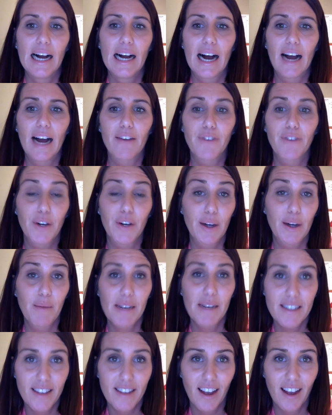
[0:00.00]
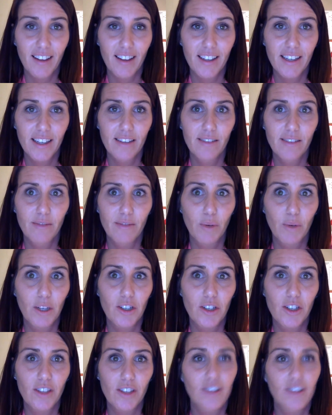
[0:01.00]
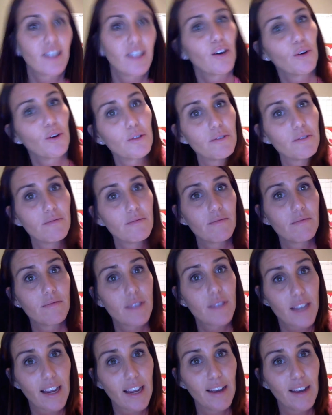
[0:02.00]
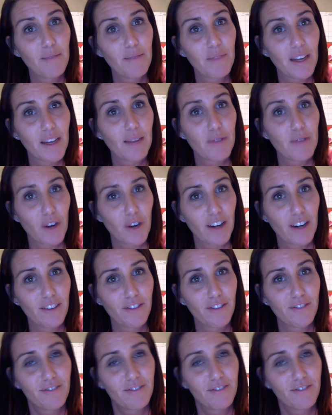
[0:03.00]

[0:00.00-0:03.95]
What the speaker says: I figured out my Sally, which is the old Sam that I'm trying to